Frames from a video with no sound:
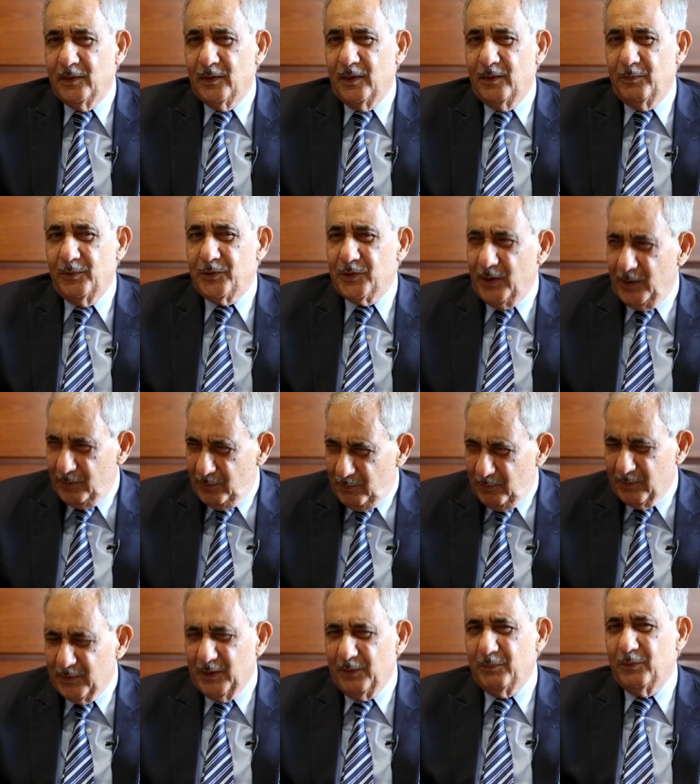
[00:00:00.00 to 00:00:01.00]
which I
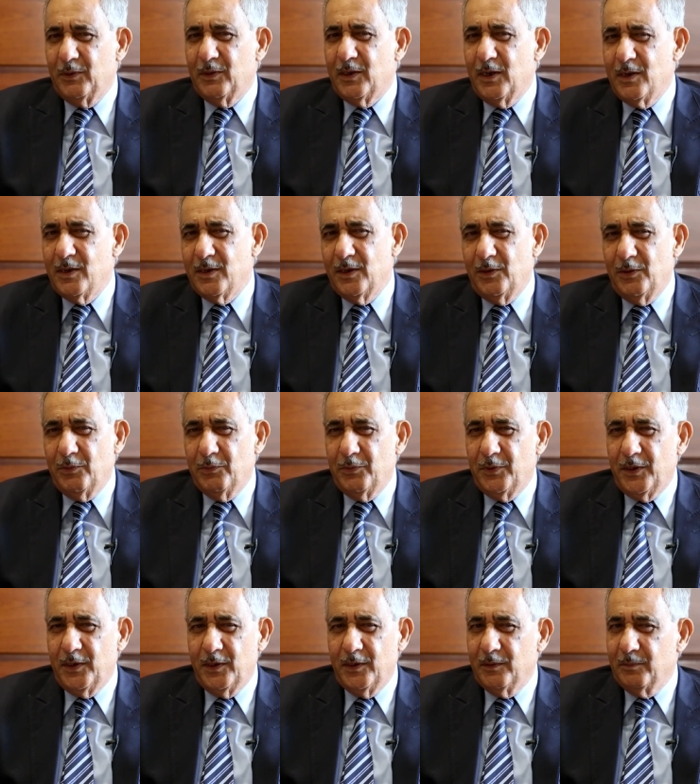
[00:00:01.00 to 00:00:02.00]
thought I would continue
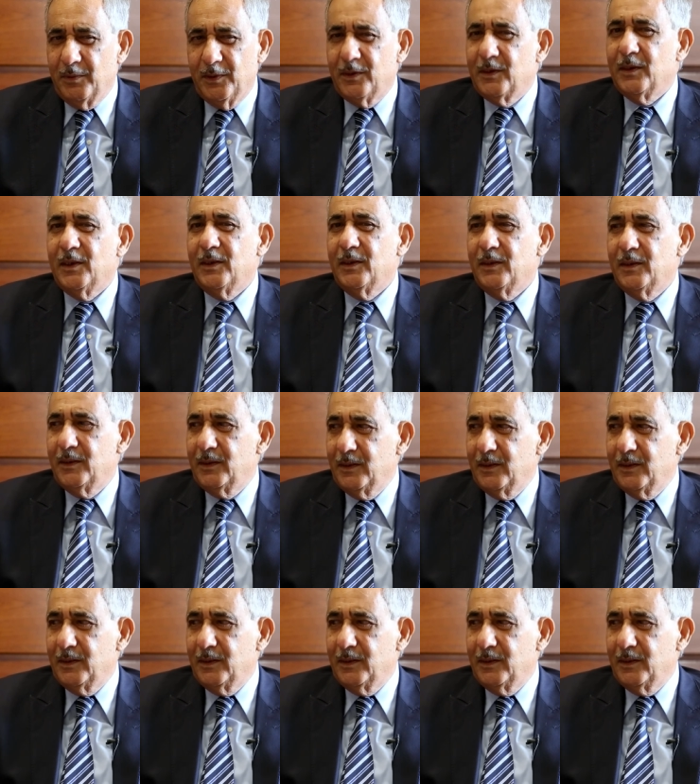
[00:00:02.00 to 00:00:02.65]
here. But, uh,